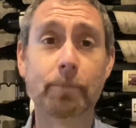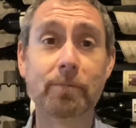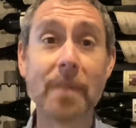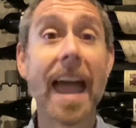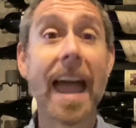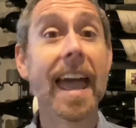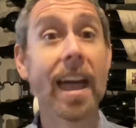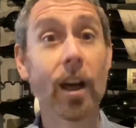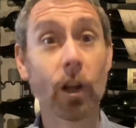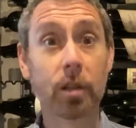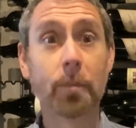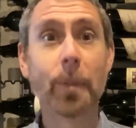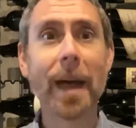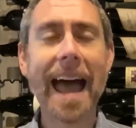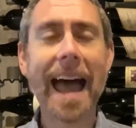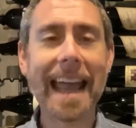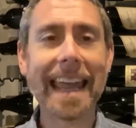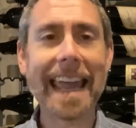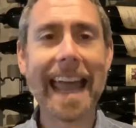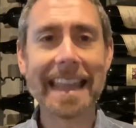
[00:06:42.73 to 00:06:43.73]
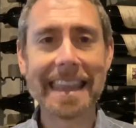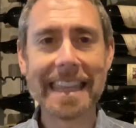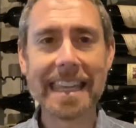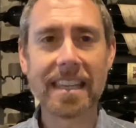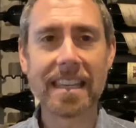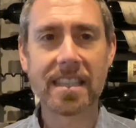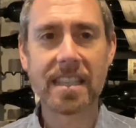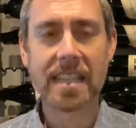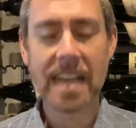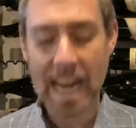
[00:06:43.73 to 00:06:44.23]
held back at the
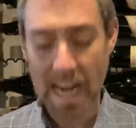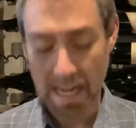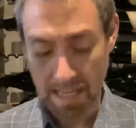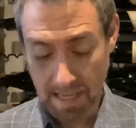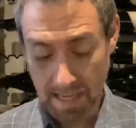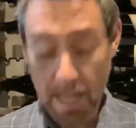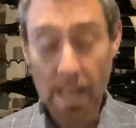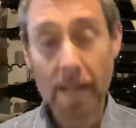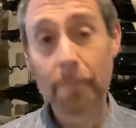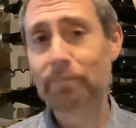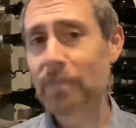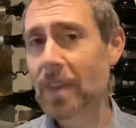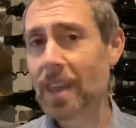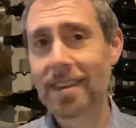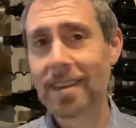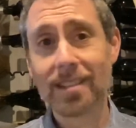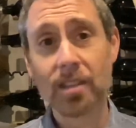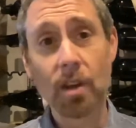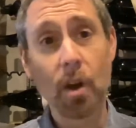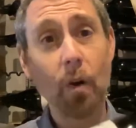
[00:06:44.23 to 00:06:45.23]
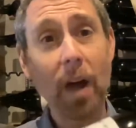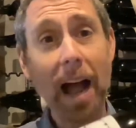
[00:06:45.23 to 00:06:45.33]
estate. So